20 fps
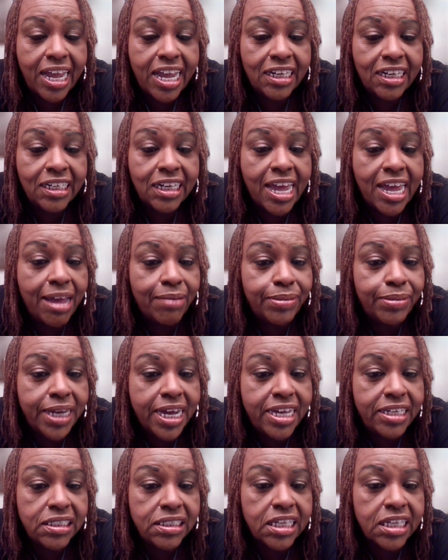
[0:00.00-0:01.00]
And lab
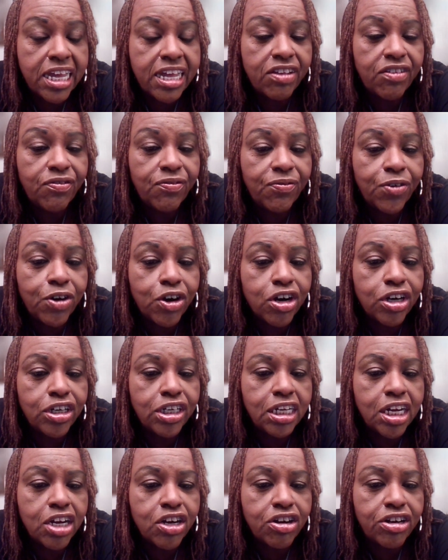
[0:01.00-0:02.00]
day stands for
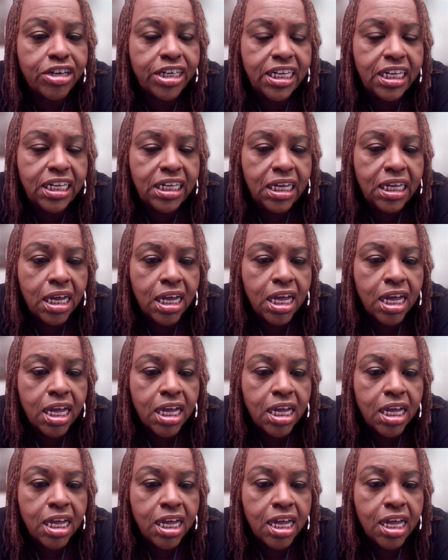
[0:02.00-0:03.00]
learning,
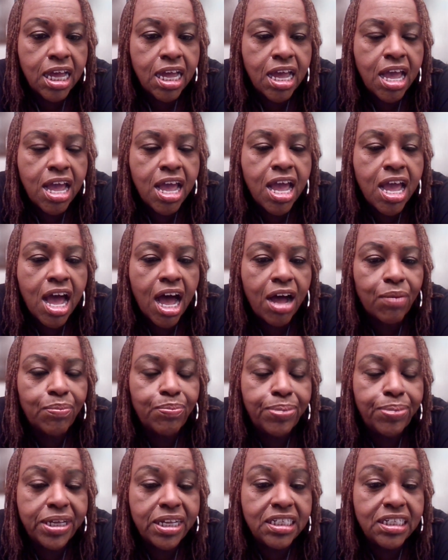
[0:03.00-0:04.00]

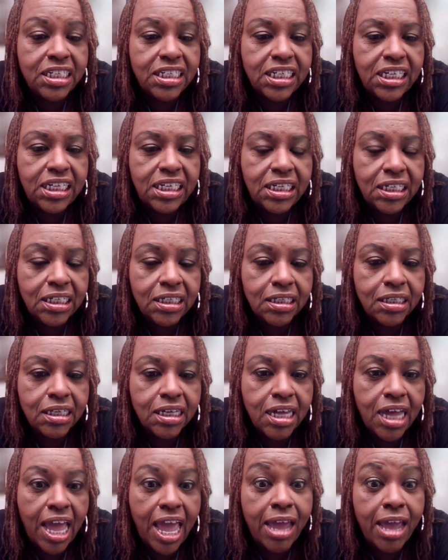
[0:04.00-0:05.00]
ability,
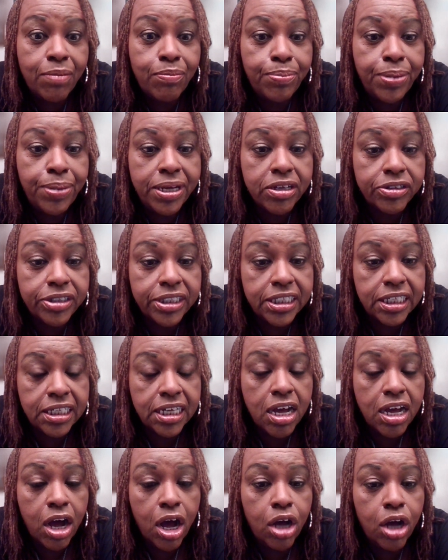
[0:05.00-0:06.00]
and
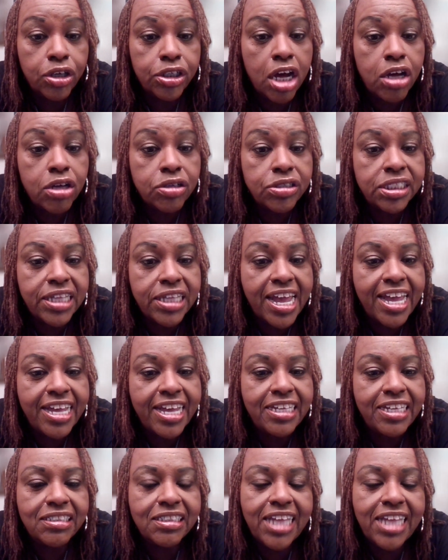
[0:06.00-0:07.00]
building. On those
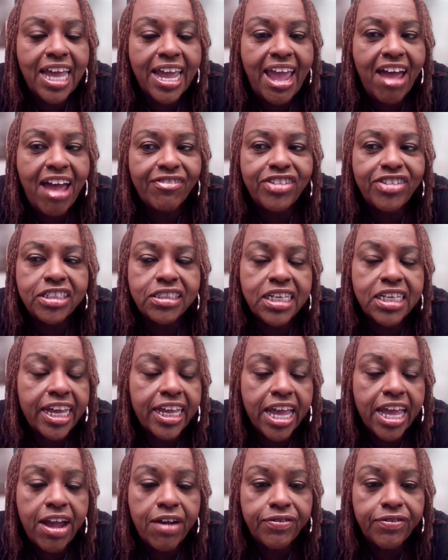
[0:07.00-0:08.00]
days, they have to
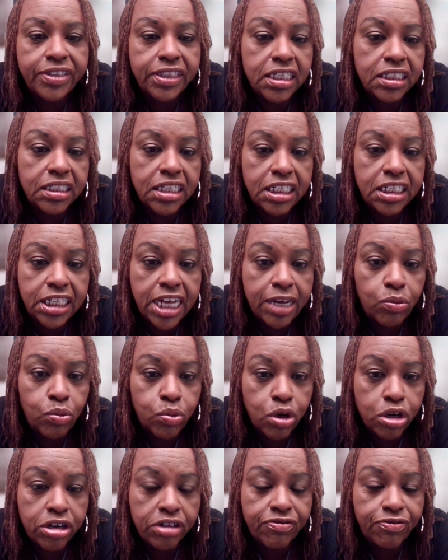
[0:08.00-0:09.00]
take everything that they
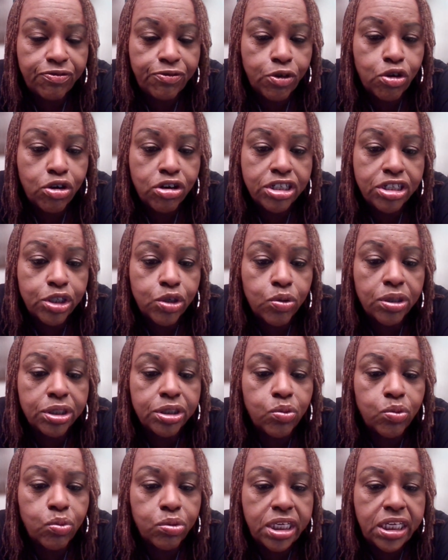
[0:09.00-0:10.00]
worked for during
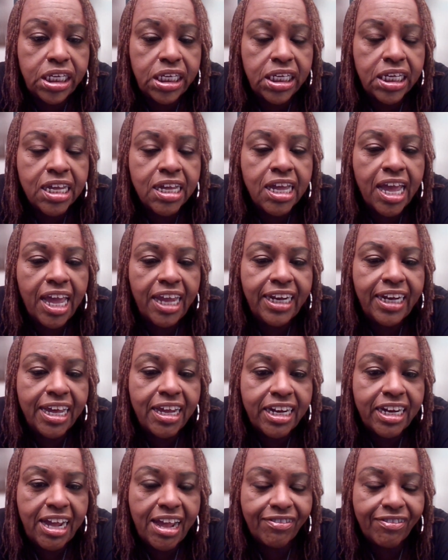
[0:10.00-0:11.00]
the week and now
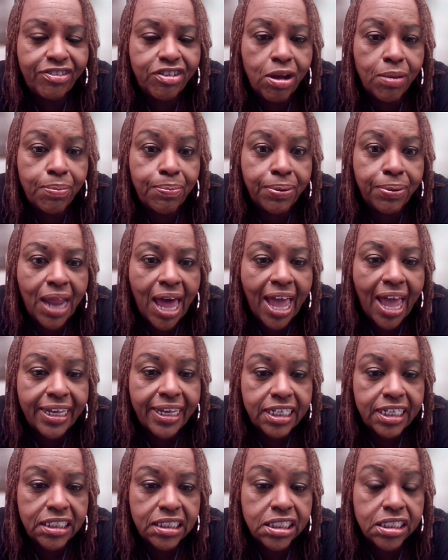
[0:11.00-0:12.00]
they have to apply
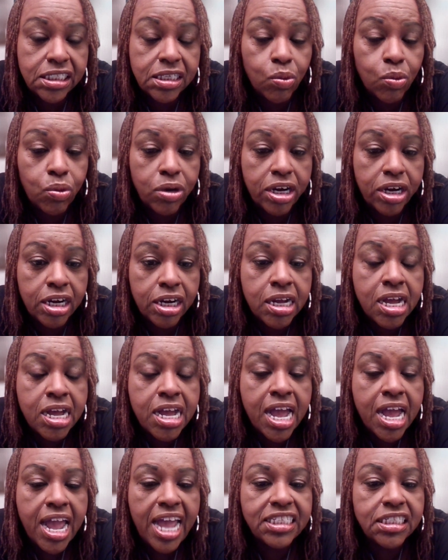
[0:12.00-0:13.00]
it somewhere.
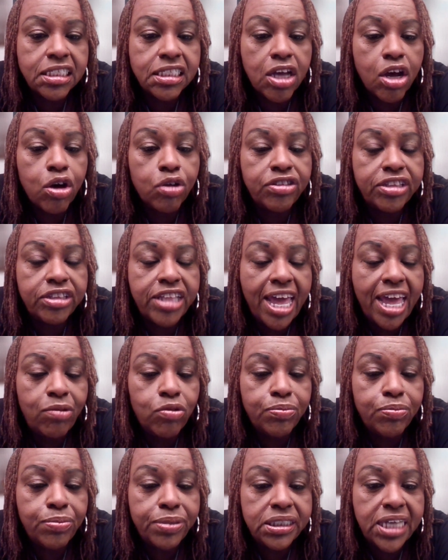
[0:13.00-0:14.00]
And so they
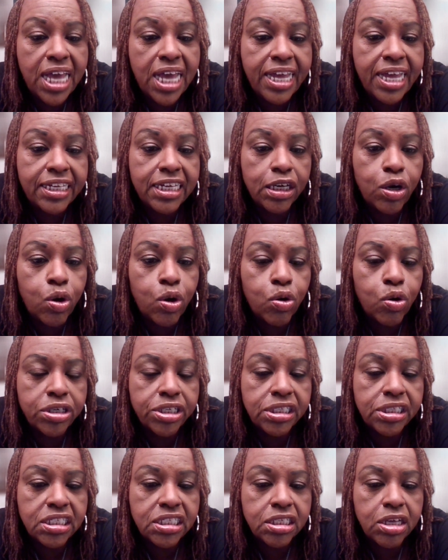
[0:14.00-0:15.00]
will be taking
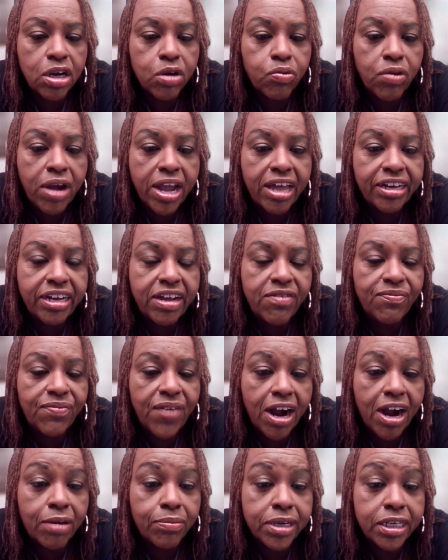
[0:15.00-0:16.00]
courses around
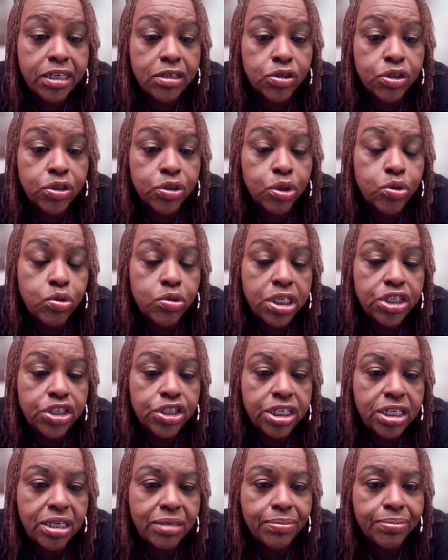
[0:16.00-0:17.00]
environmental
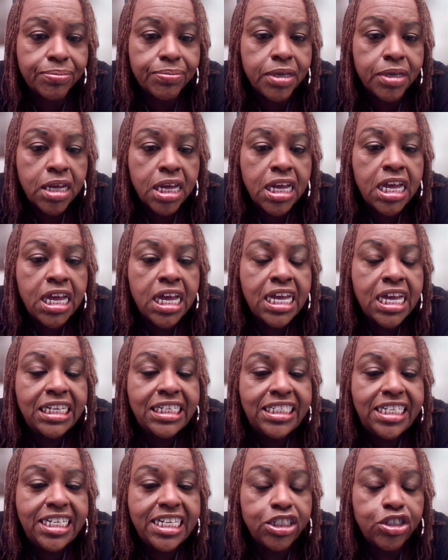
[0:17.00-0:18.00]
stewardship,
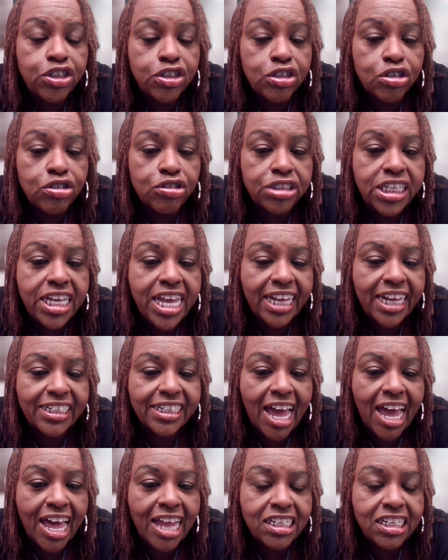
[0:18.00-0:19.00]
digital
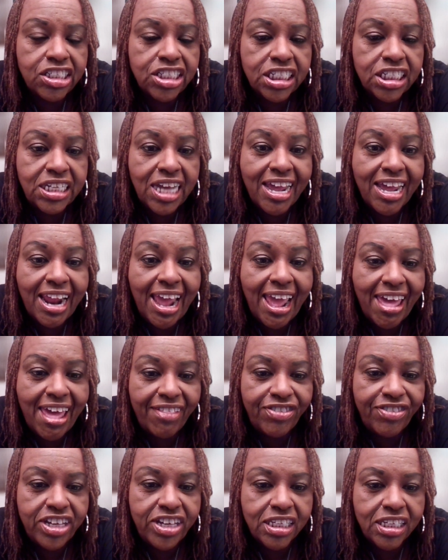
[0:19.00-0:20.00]
technology, and
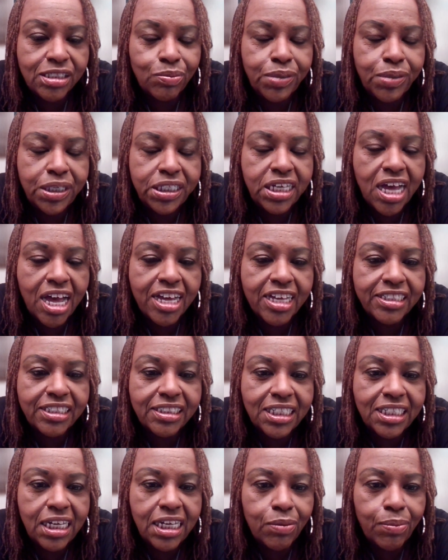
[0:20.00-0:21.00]
ethics, because
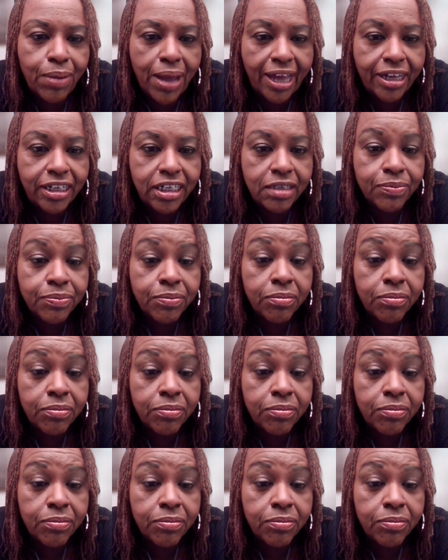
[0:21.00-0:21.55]
think about it.